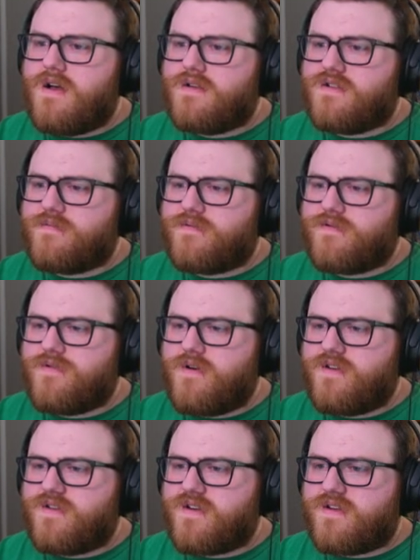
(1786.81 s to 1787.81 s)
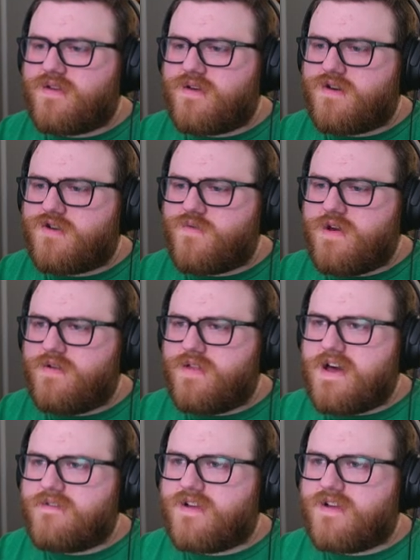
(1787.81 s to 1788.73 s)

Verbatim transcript: just throw this on the rear left,